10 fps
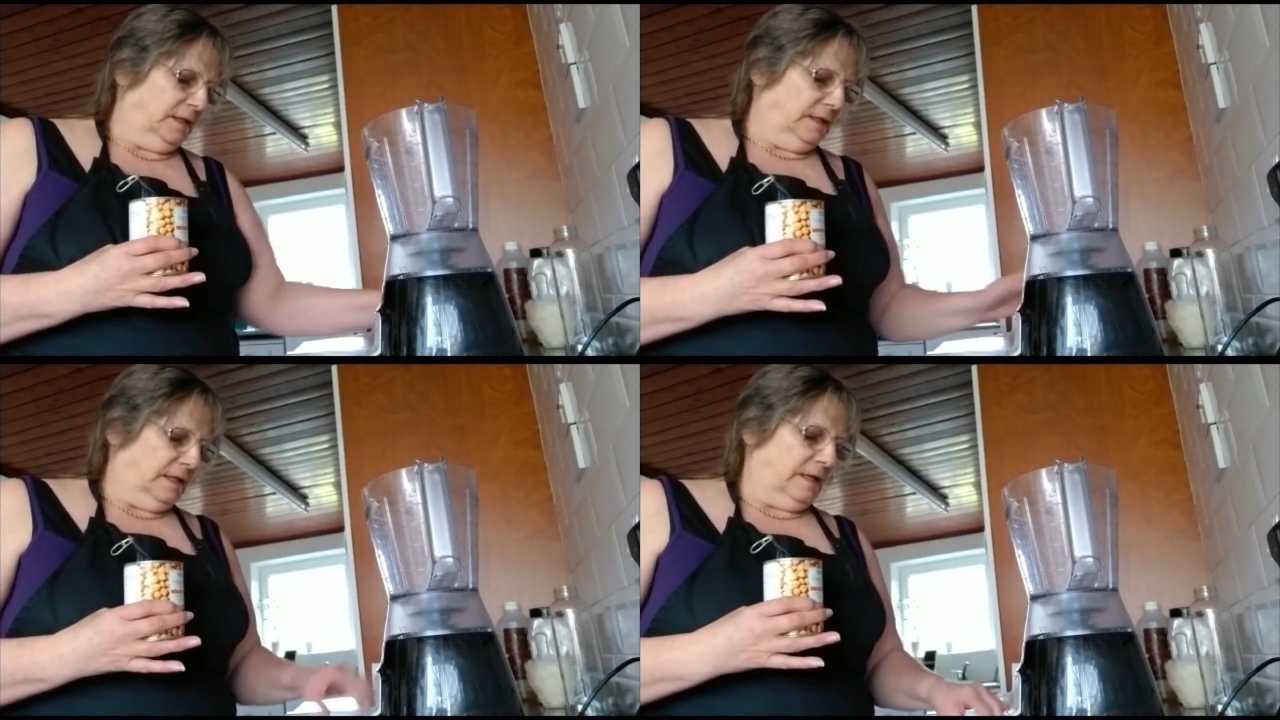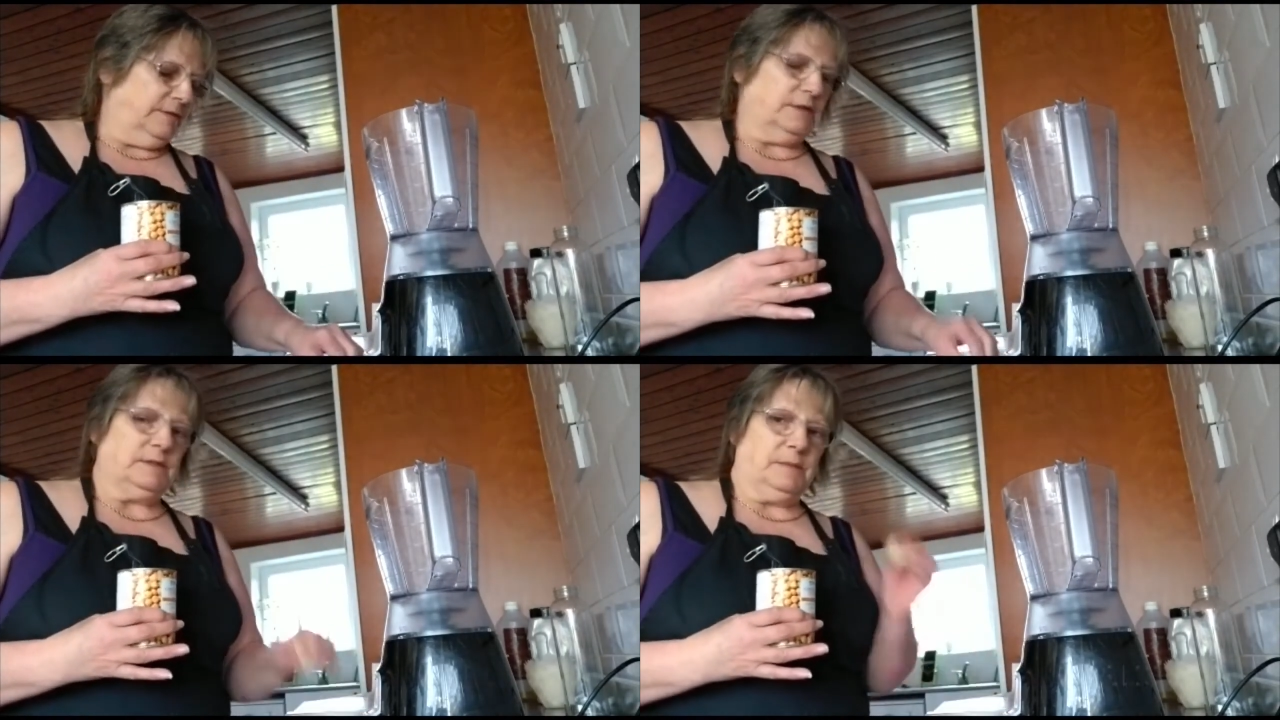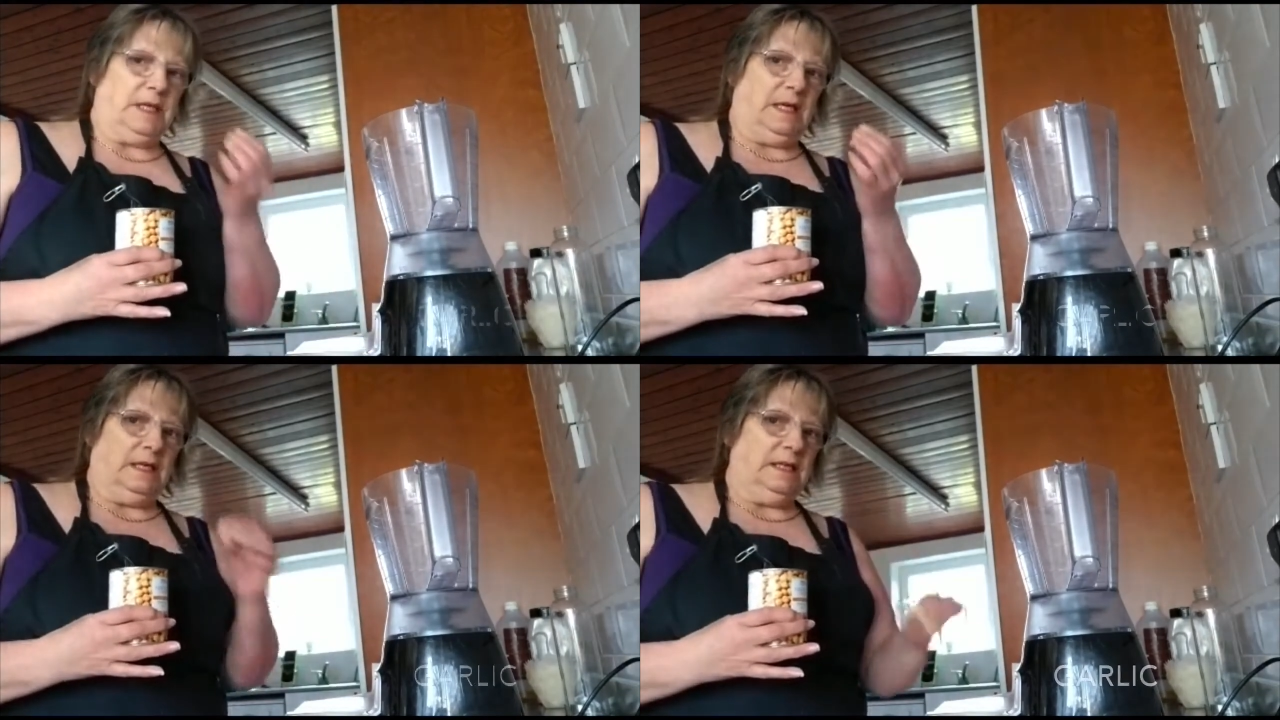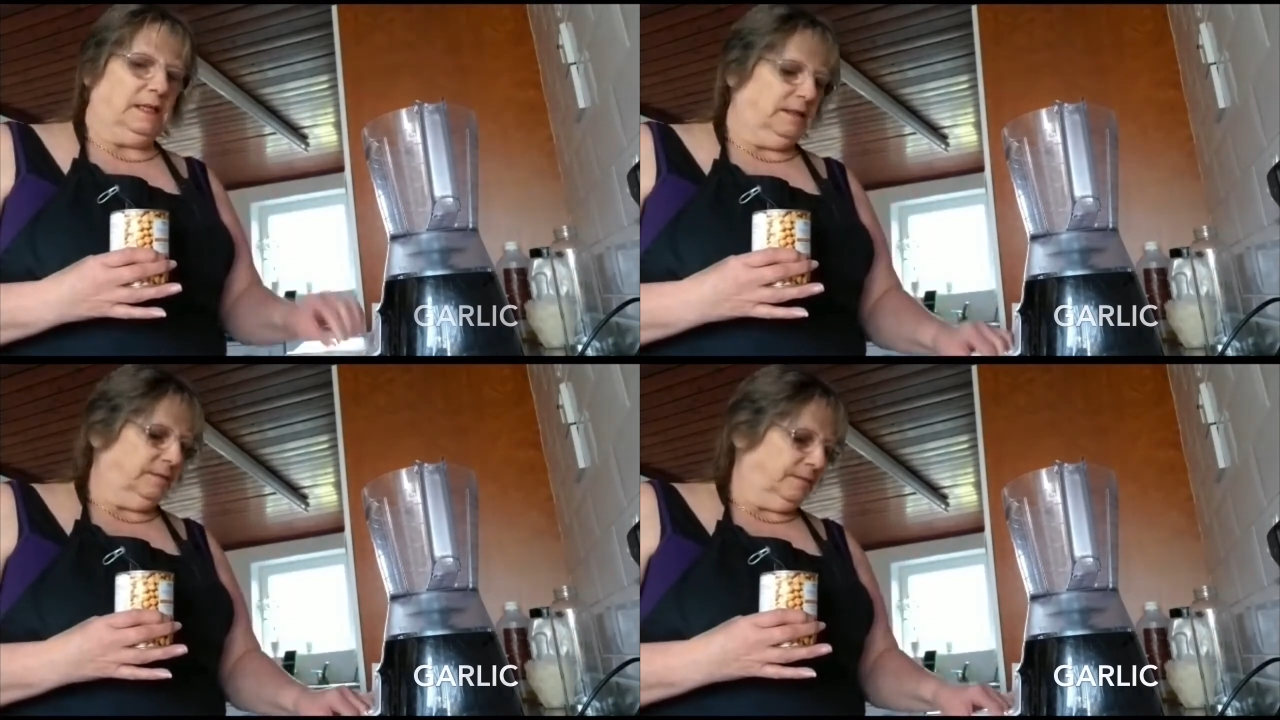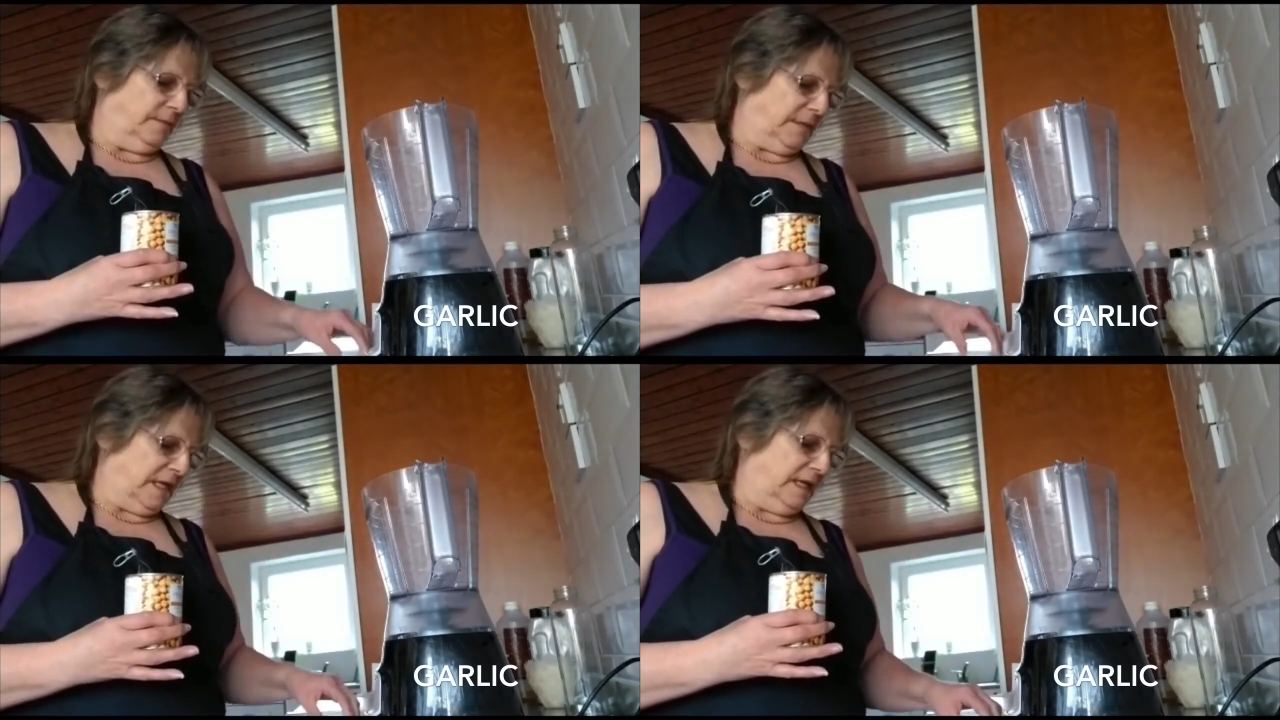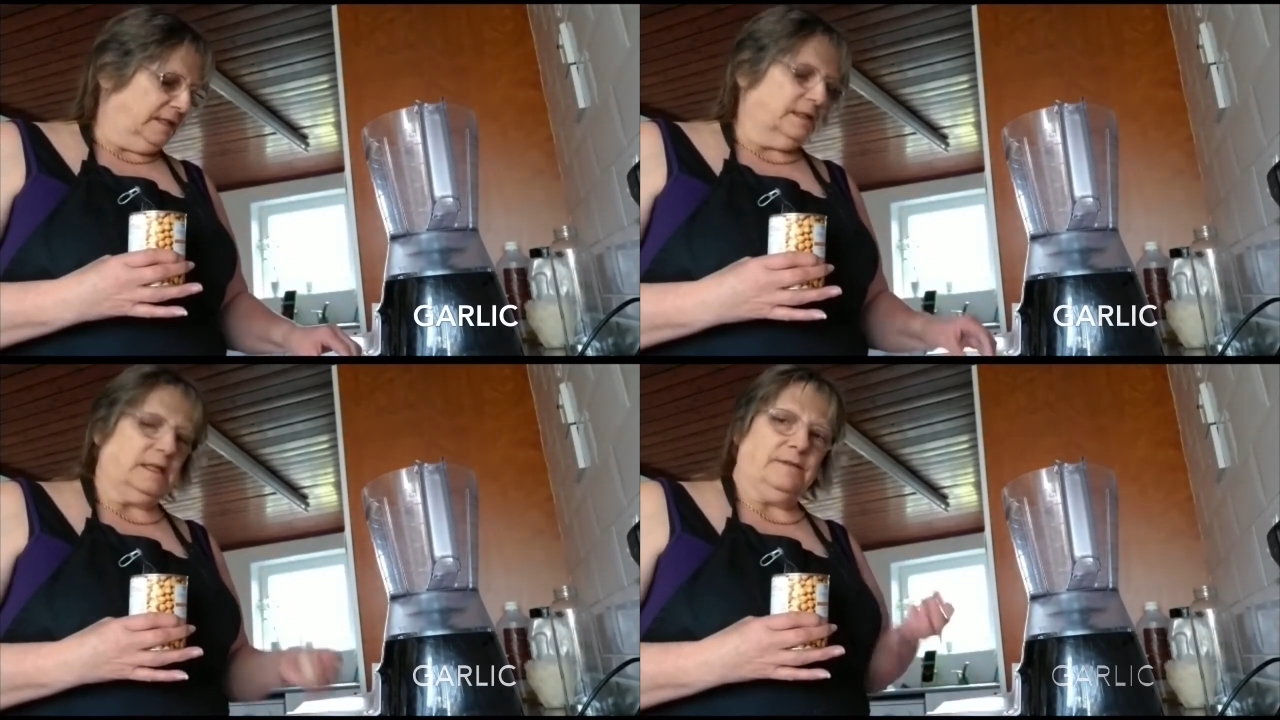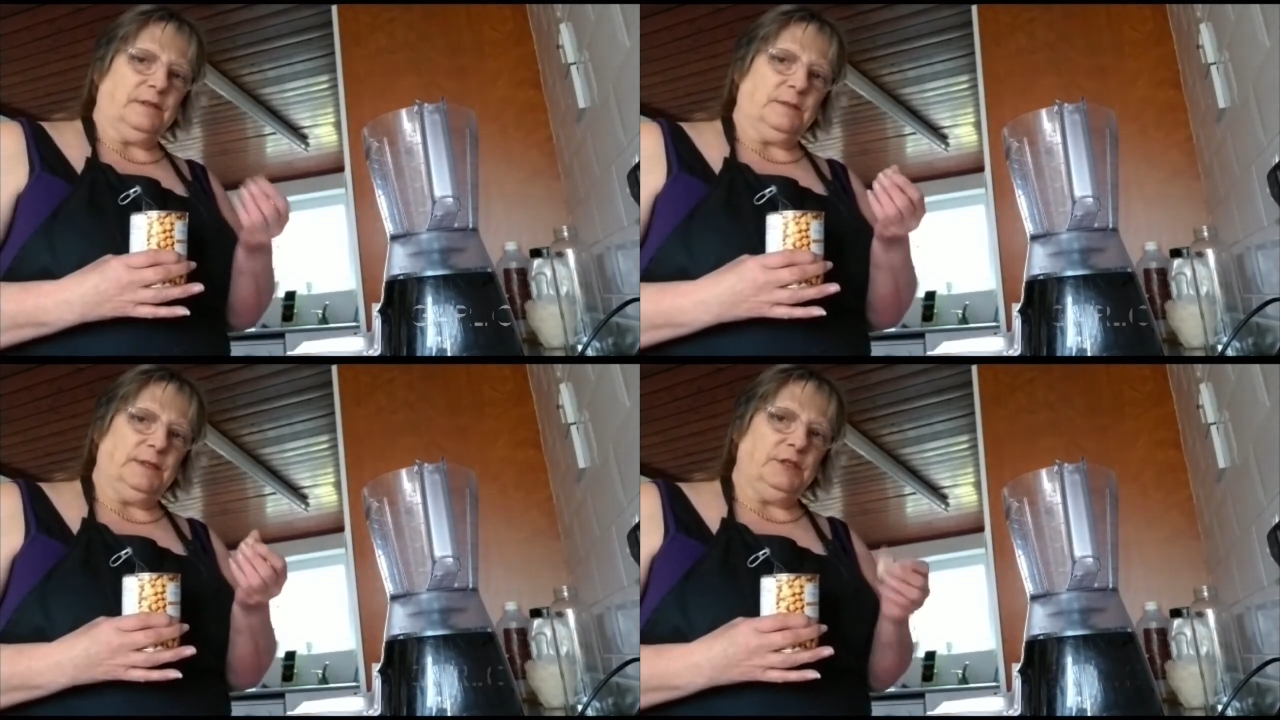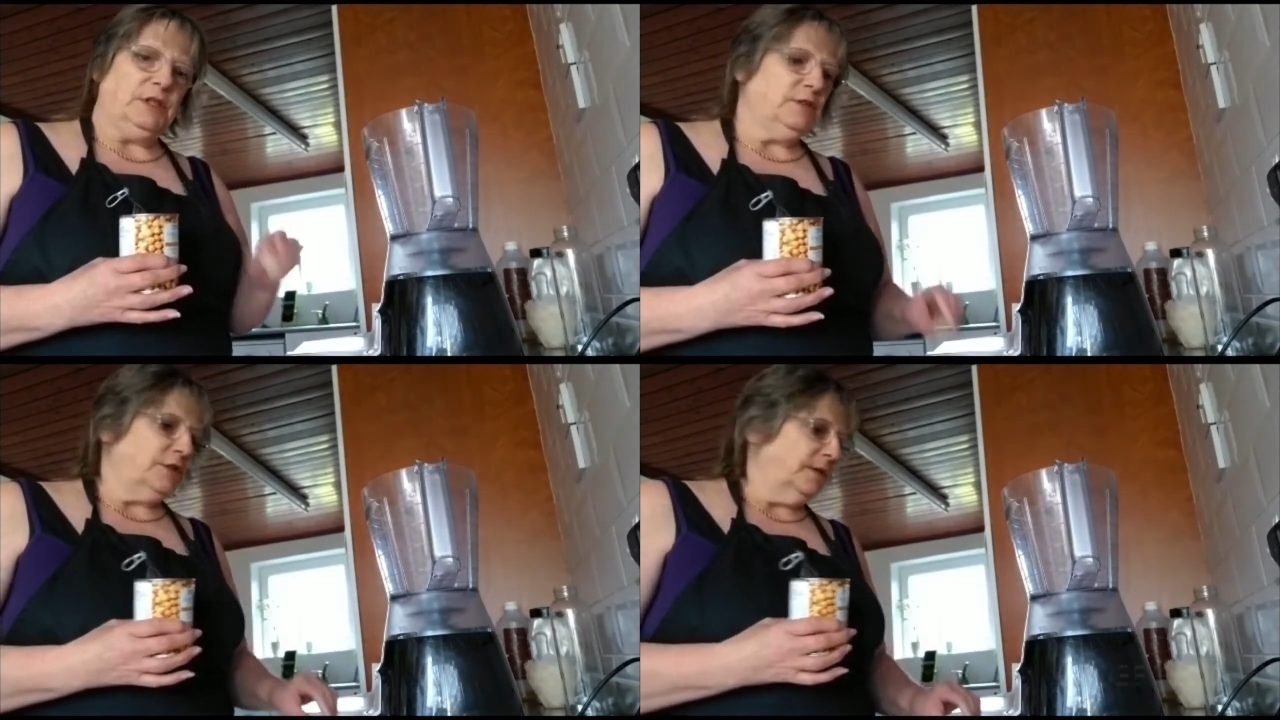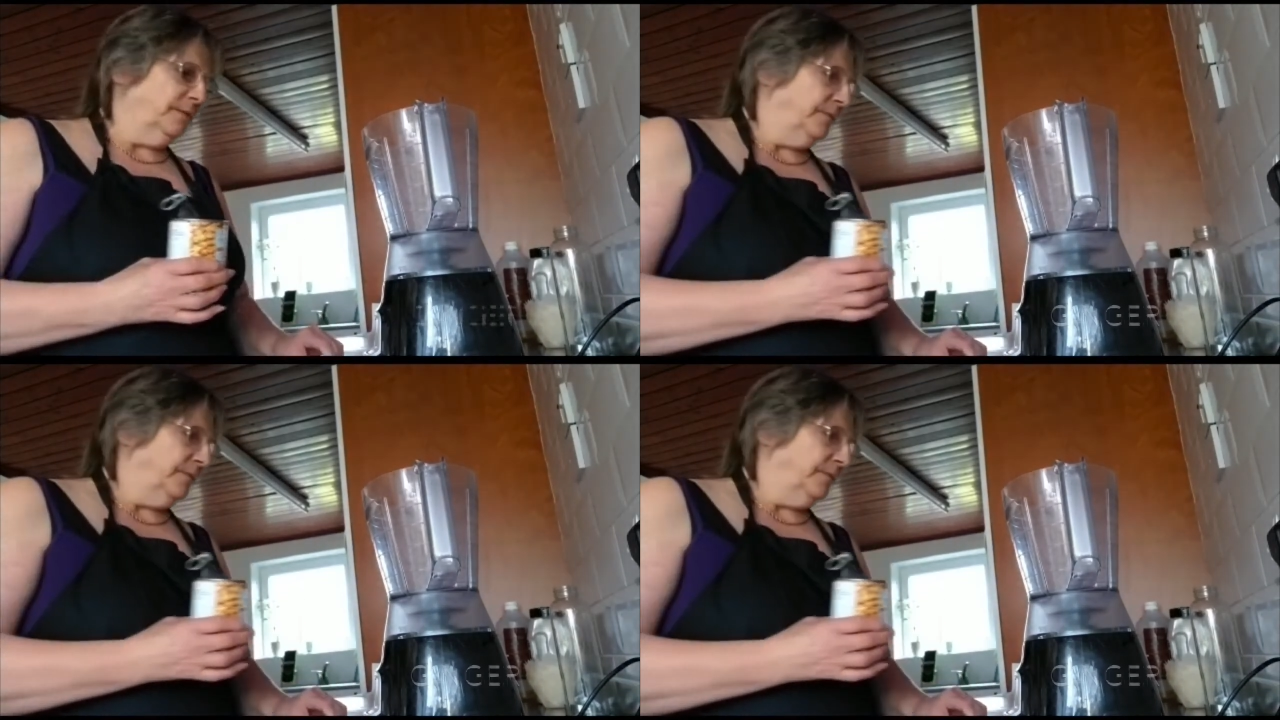I've got some garlic and I've got a bit of ginger.